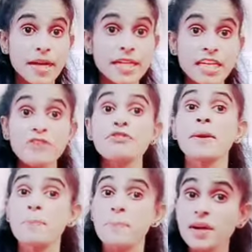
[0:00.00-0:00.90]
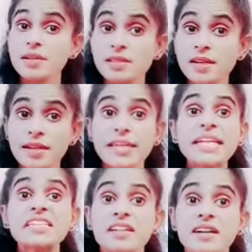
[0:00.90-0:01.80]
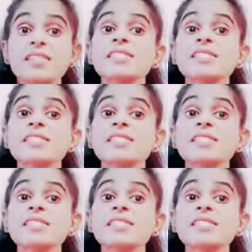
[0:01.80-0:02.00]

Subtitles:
if a person get hurt